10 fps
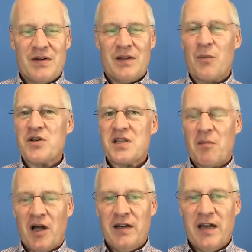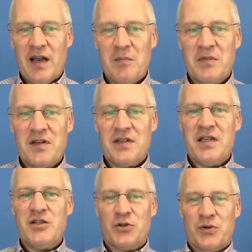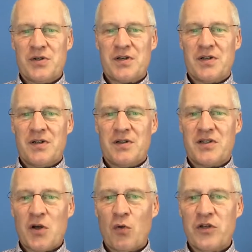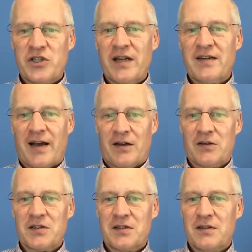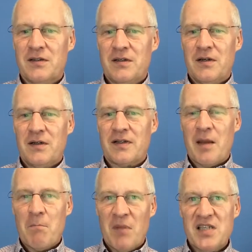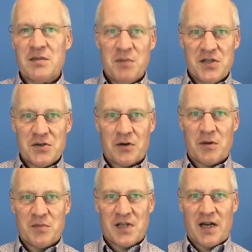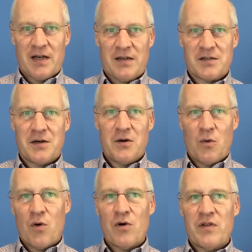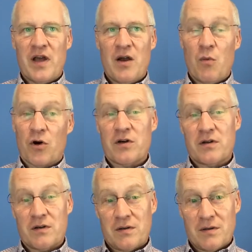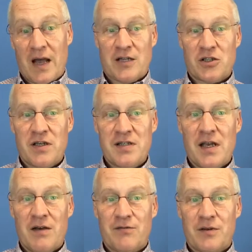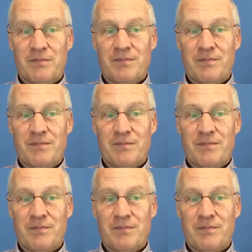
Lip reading: there were some unnamed teachers that told the Gentiles that they must be circumcised or they weren't actually saved.